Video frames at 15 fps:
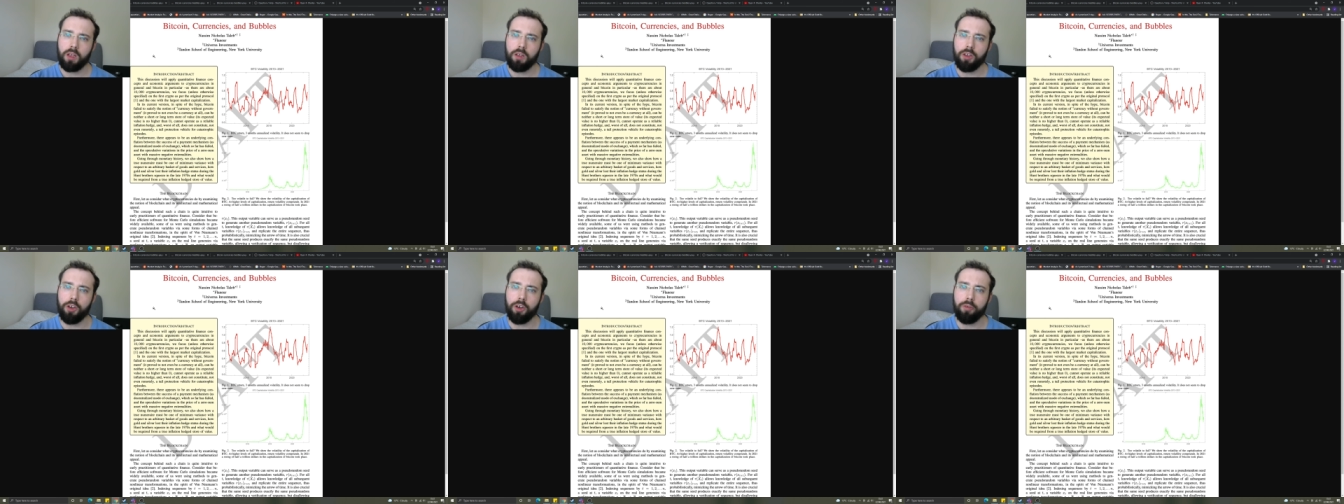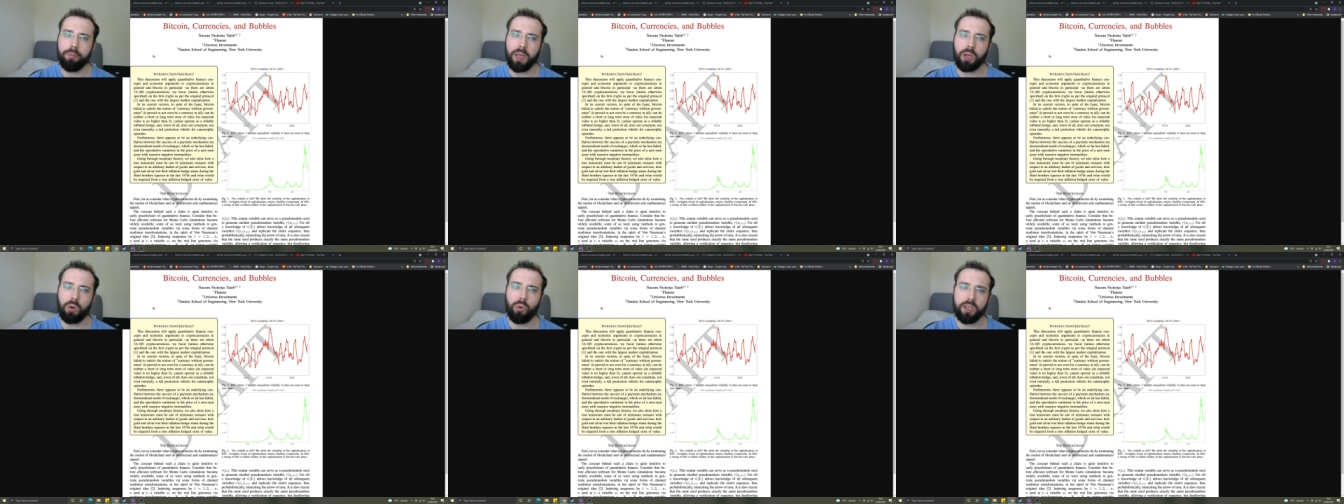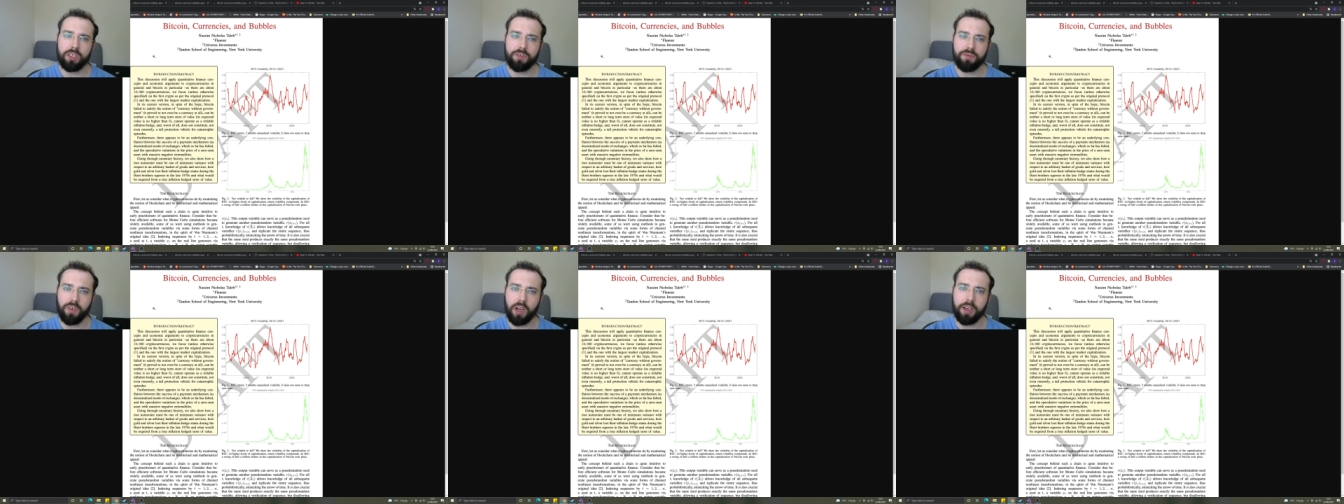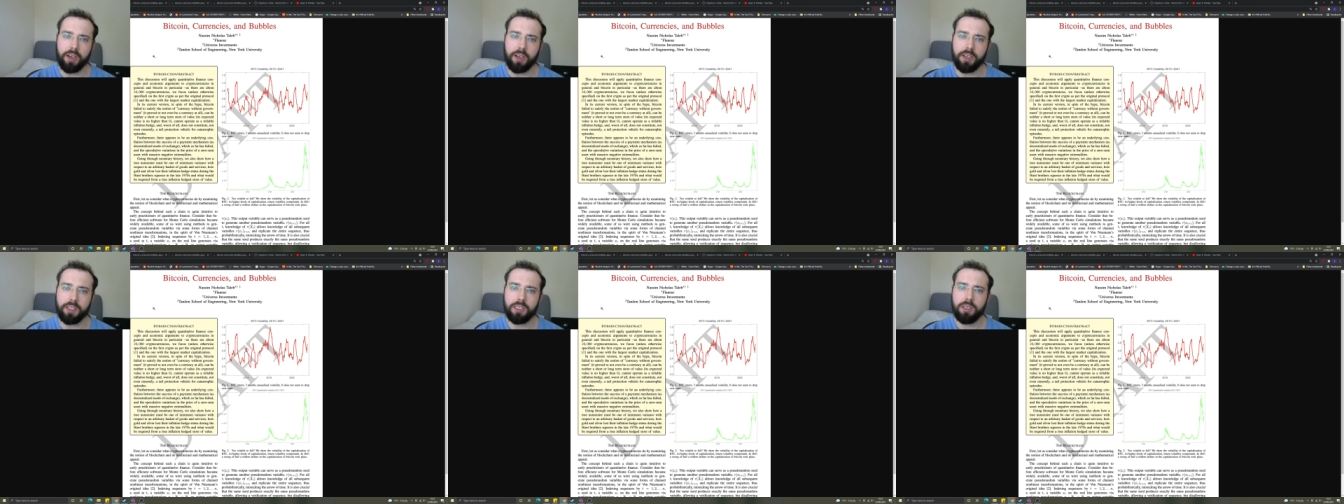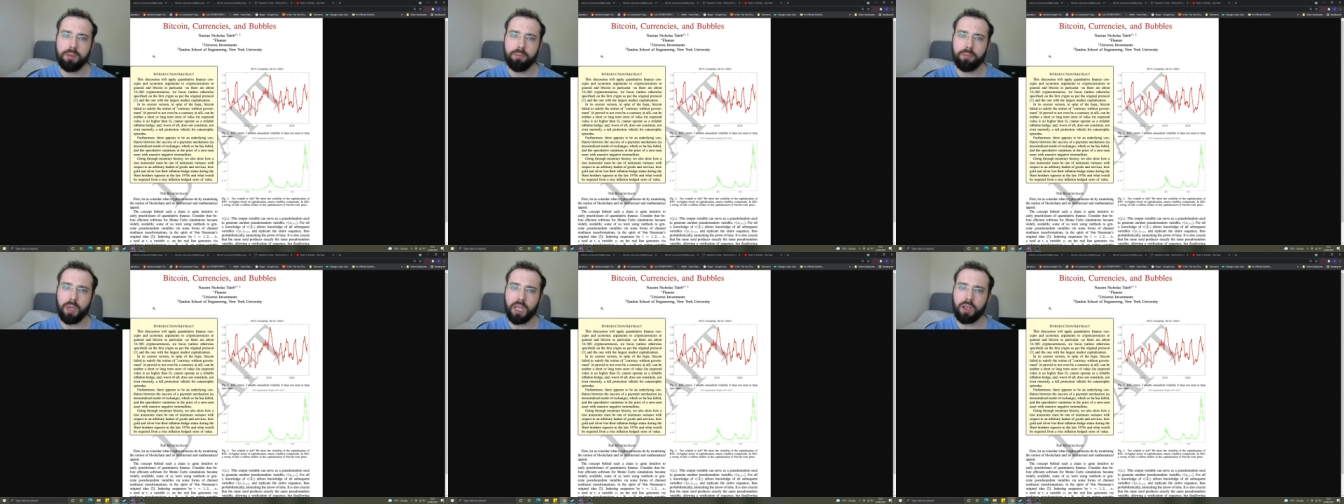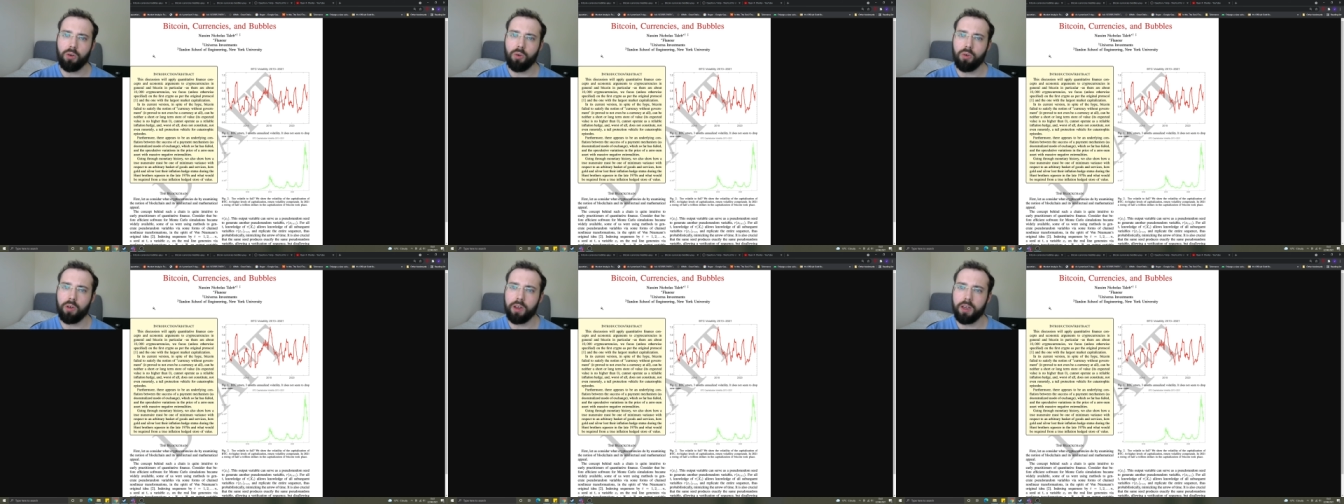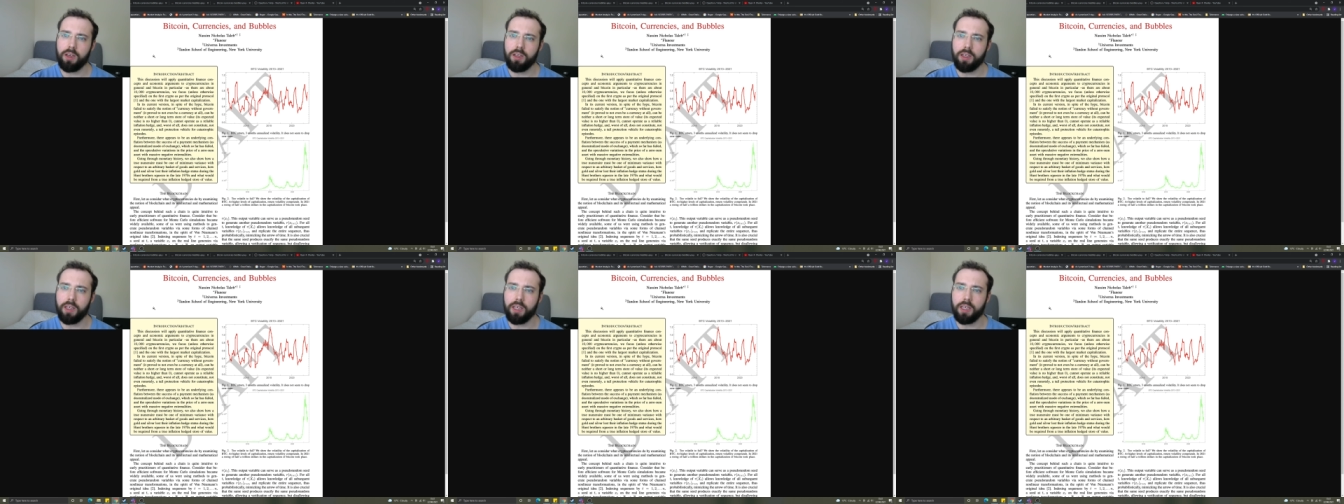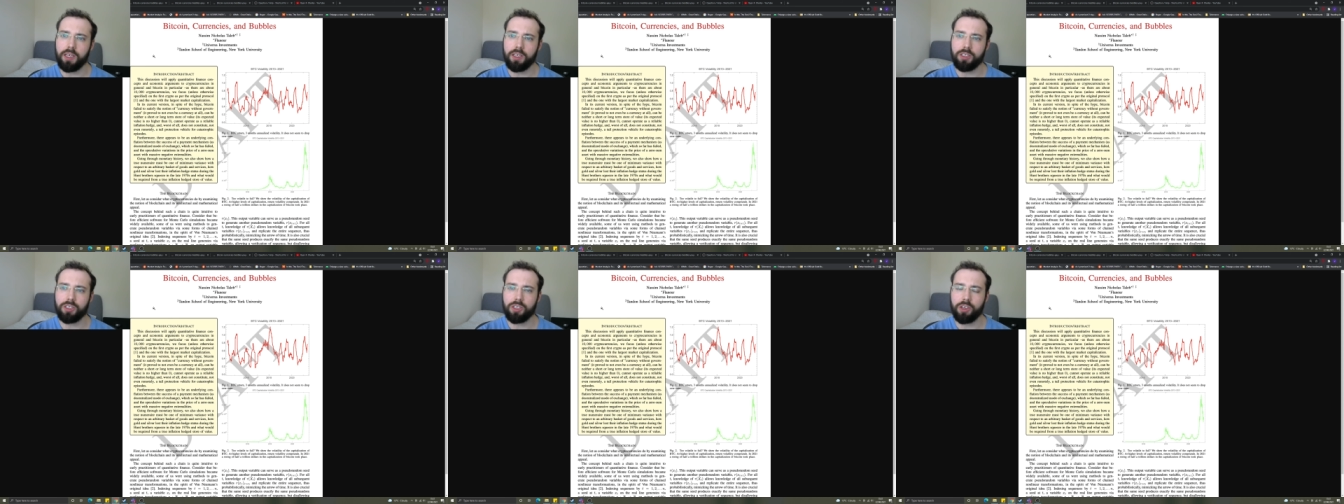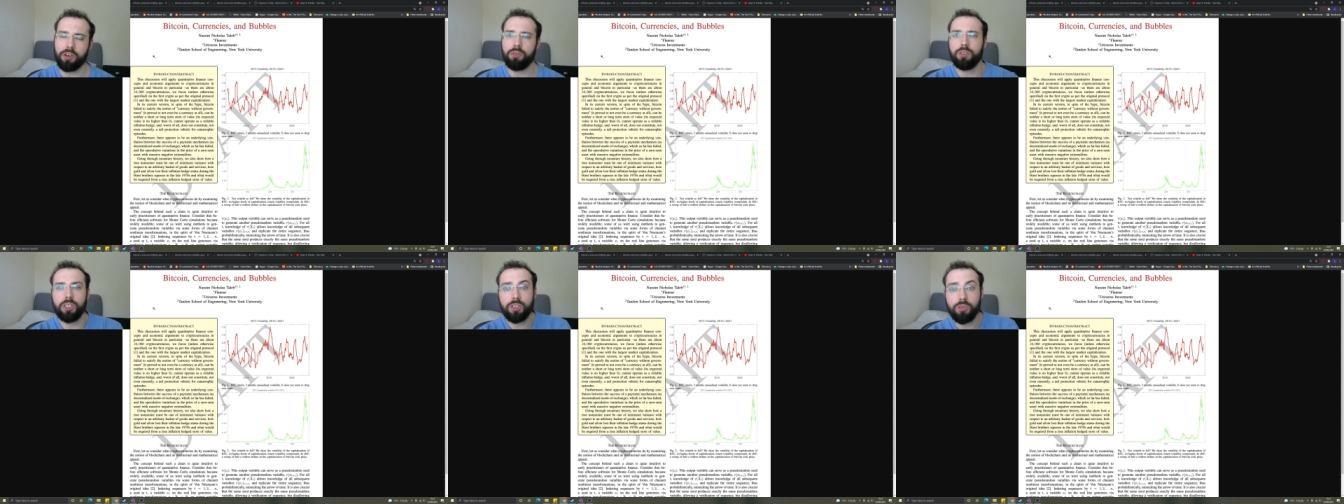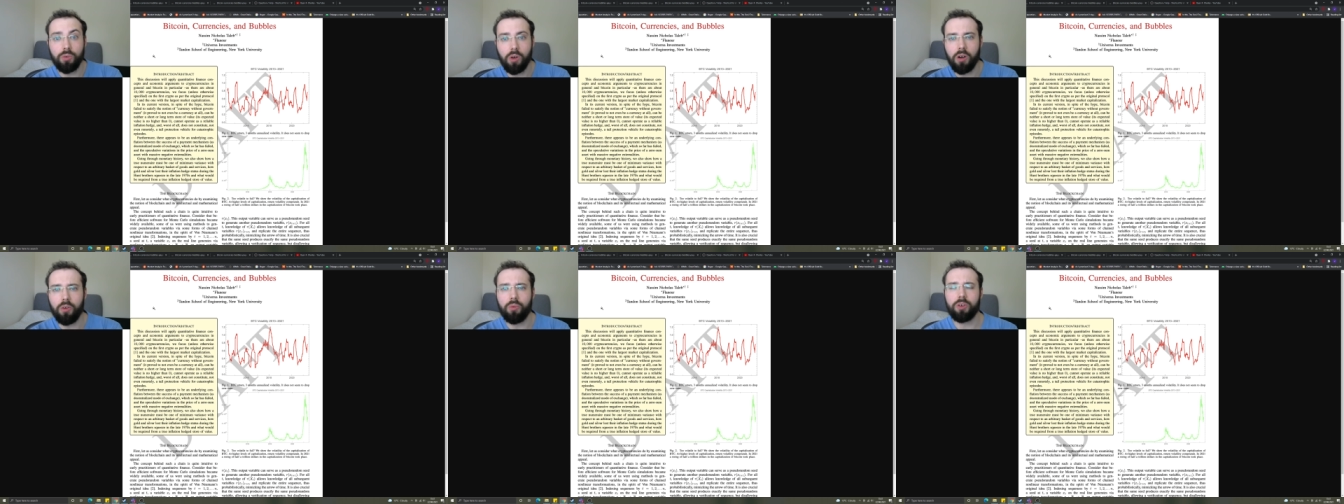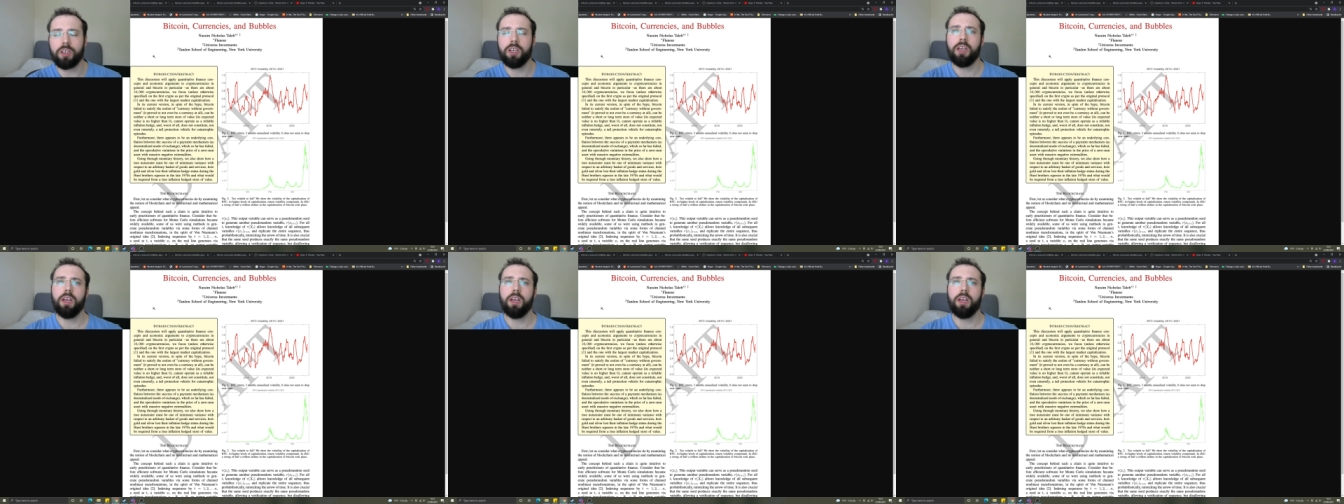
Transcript: you know Bitcoin is finite. Bitcoin is you know digital gold,